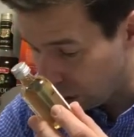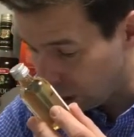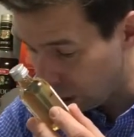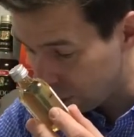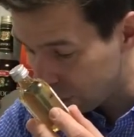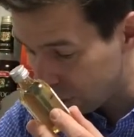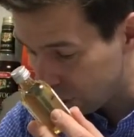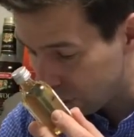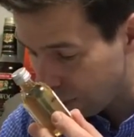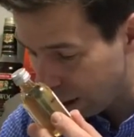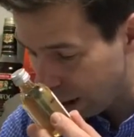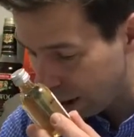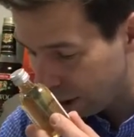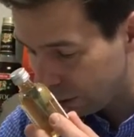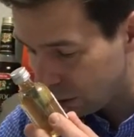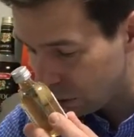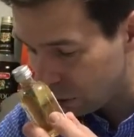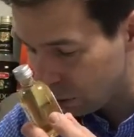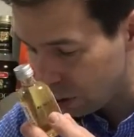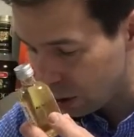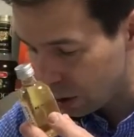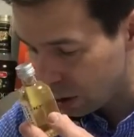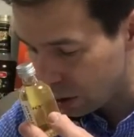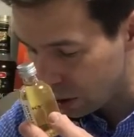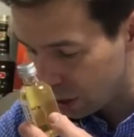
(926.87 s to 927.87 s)
herbs
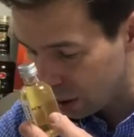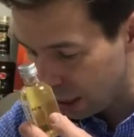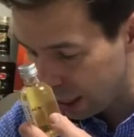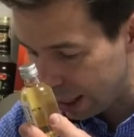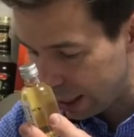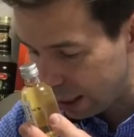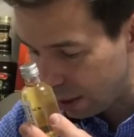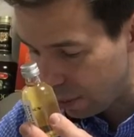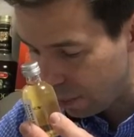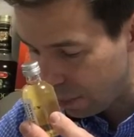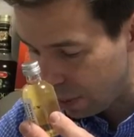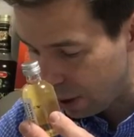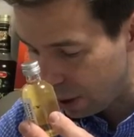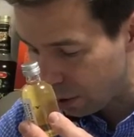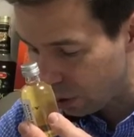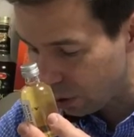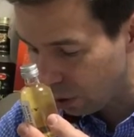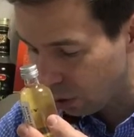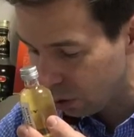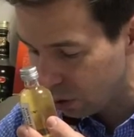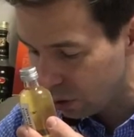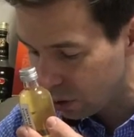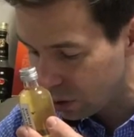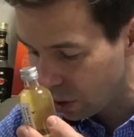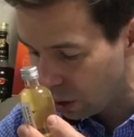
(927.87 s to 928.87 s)
balanced with a slight
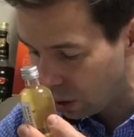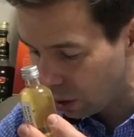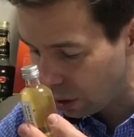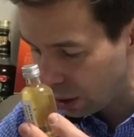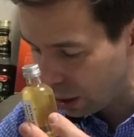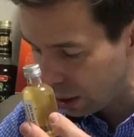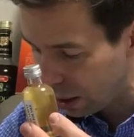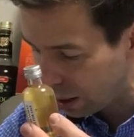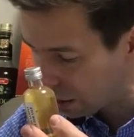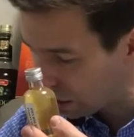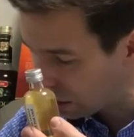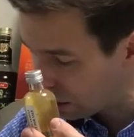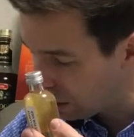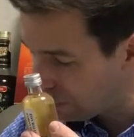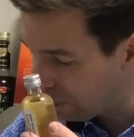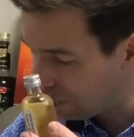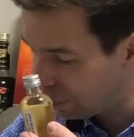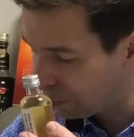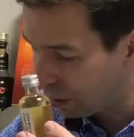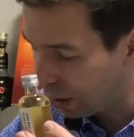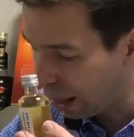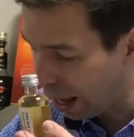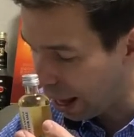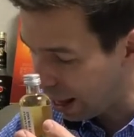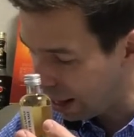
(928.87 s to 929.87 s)
mineral saltiness,
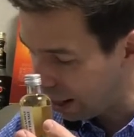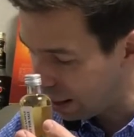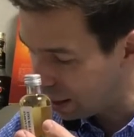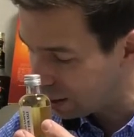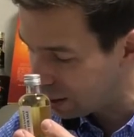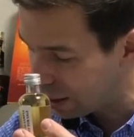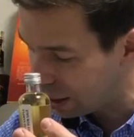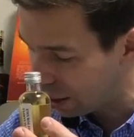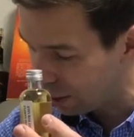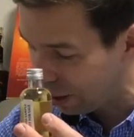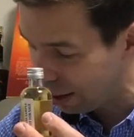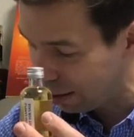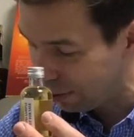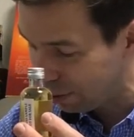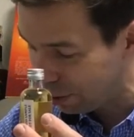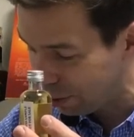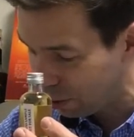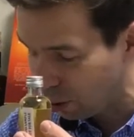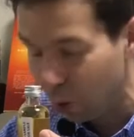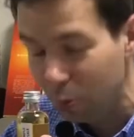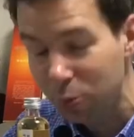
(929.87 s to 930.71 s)
anise, and green fruit.